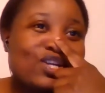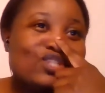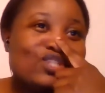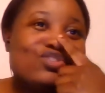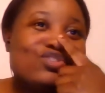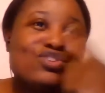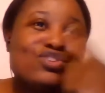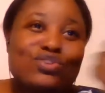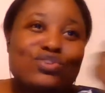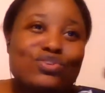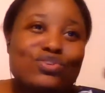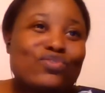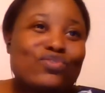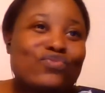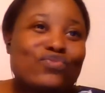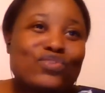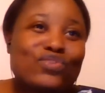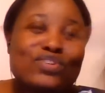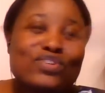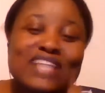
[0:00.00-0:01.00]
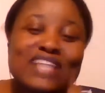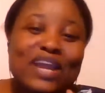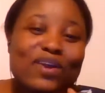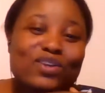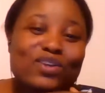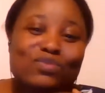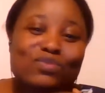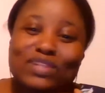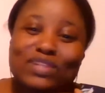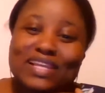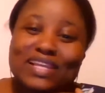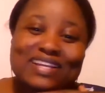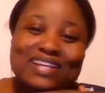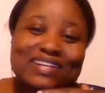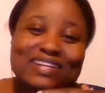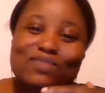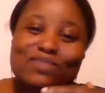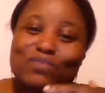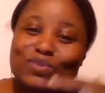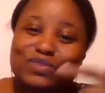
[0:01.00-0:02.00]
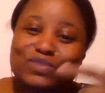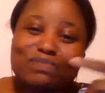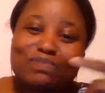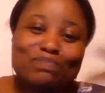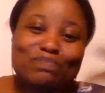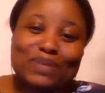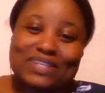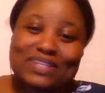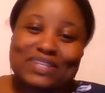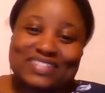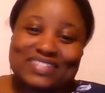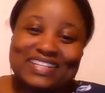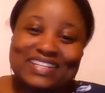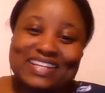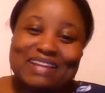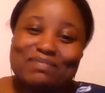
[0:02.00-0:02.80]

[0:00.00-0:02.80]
do you know your front tires were like almost busted?